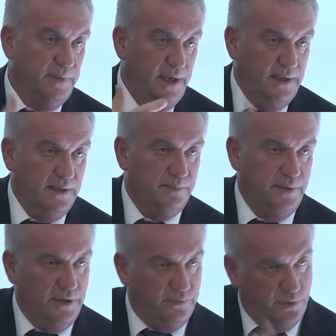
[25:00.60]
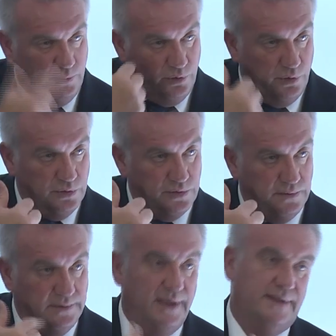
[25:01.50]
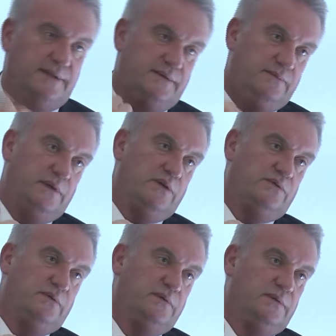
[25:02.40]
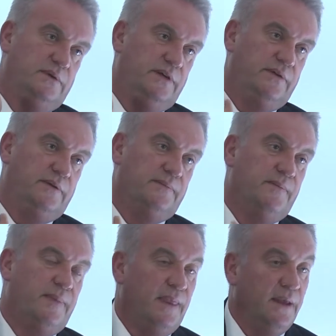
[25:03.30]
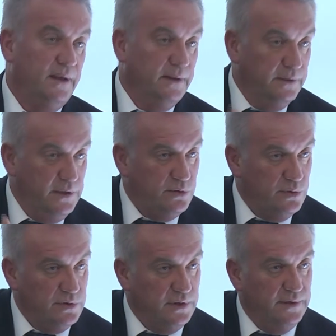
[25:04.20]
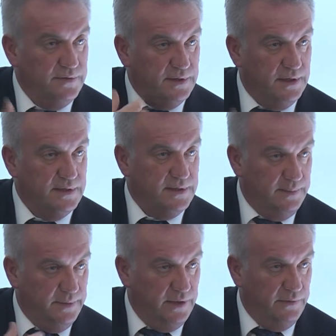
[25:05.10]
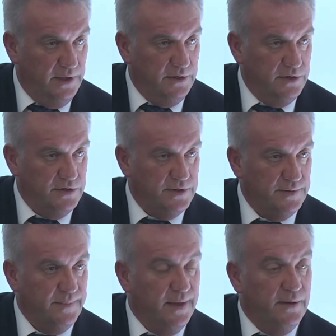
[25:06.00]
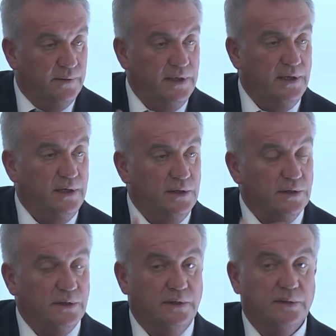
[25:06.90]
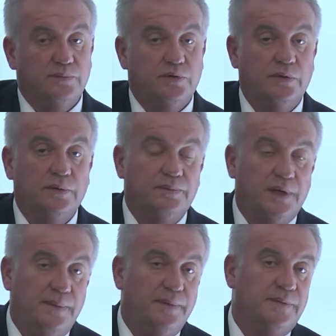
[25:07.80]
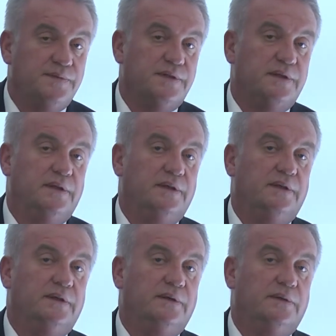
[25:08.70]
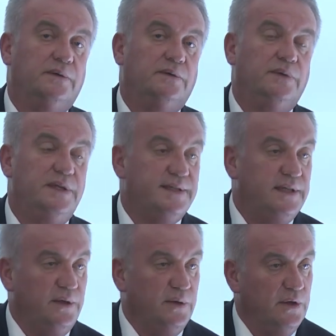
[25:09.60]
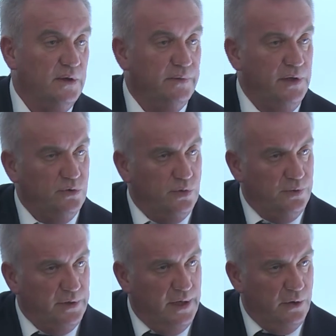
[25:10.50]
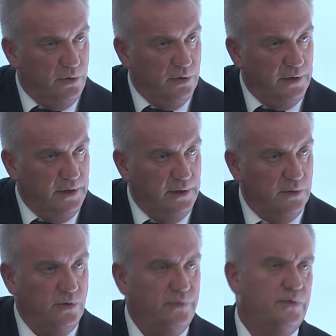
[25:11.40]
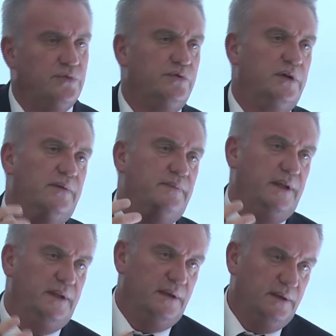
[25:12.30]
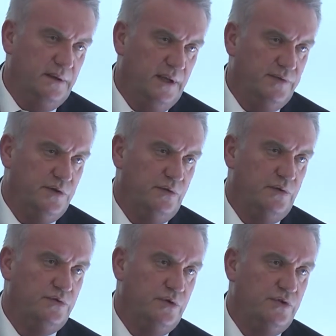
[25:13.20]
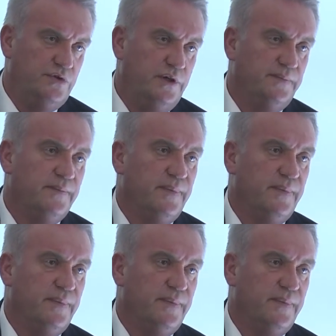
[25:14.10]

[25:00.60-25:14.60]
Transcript: mainly breathe from nose, not mouth even. This also gives us some advantages. What are the problems we see when you open a hole in here? Of course, you have made a life-saving surgery,